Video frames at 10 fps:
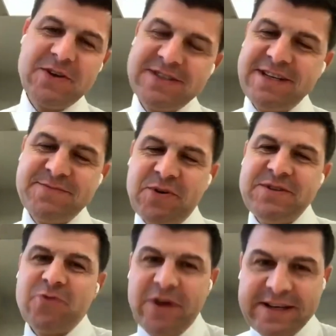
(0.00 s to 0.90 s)
because these
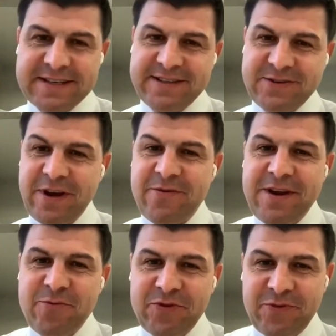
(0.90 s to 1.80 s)
points were excellent. So I
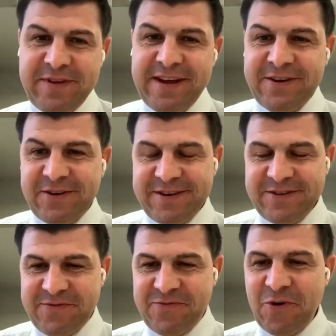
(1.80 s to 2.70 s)
really want to thank
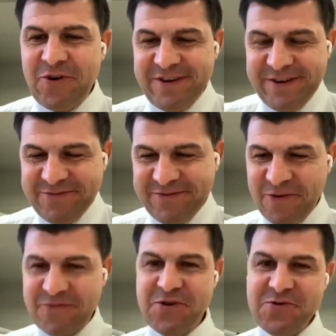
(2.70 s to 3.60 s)
the four
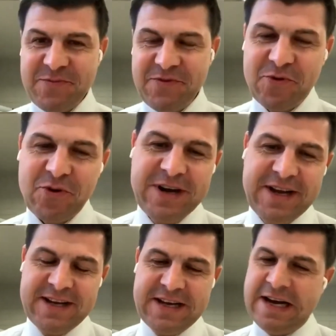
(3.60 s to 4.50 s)
of you before.
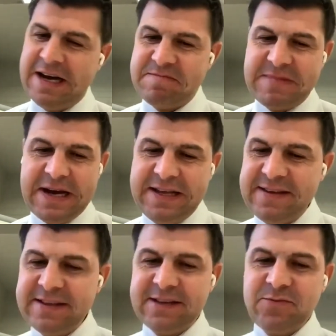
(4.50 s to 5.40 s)

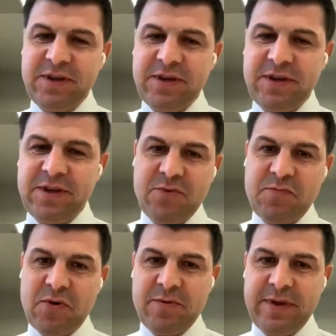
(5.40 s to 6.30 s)
I think that we
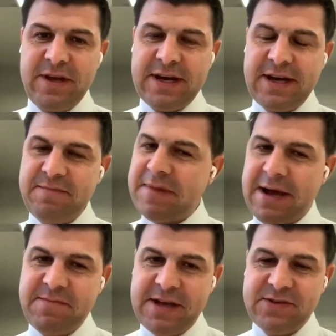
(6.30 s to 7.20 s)
probably,
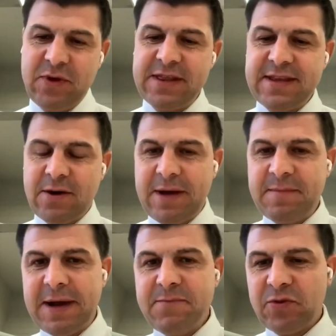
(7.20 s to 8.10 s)
as you can tell,
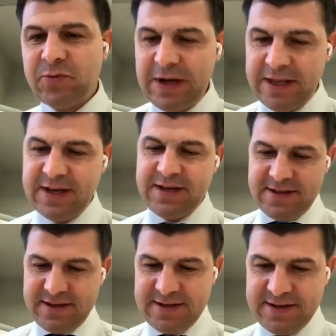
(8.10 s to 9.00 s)
I'm not really
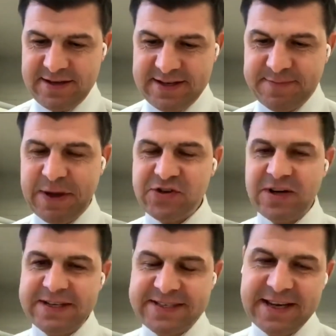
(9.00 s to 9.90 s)
the
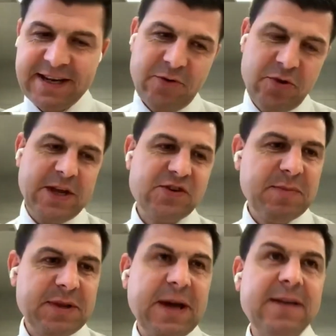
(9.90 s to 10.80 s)
specialist in higher education,
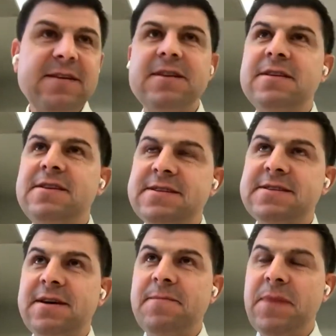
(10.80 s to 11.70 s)
but I think that
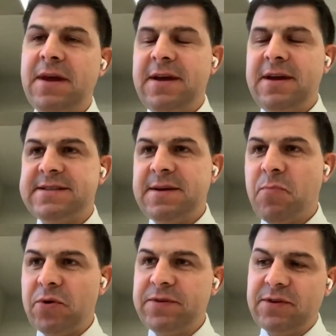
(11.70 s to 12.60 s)
it's
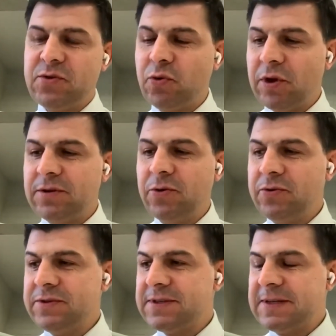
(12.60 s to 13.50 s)
important to not
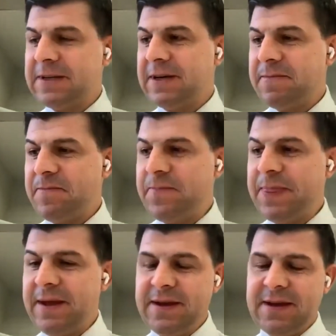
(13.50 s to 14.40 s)
lose the